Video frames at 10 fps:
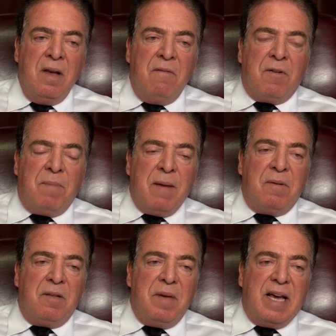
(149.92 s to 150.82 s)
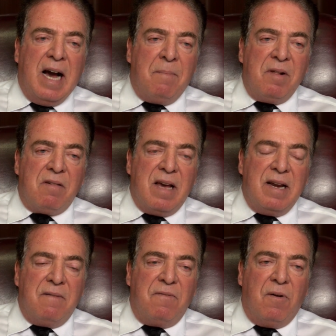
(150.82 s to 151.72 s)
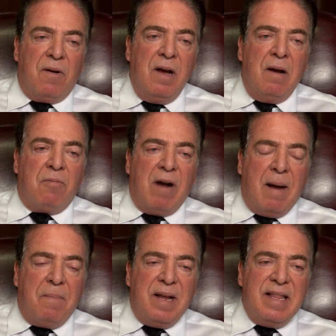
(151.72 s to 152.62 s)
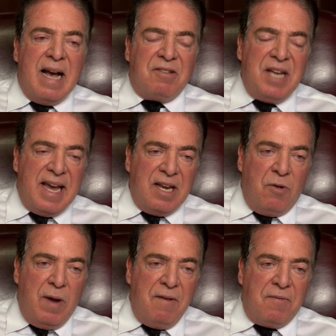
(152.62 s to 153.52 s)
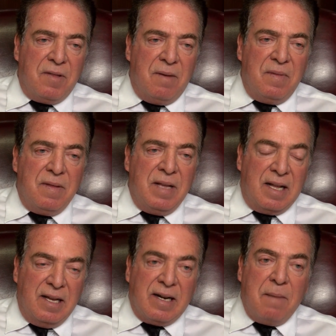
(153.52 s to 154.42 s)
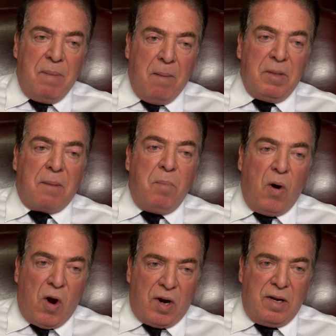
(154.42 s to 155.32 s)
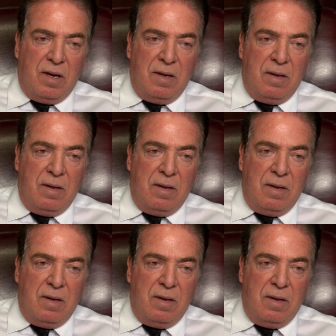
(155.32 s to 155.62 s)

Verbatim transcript: for people to be compensated for property now taken away from them declared a public park.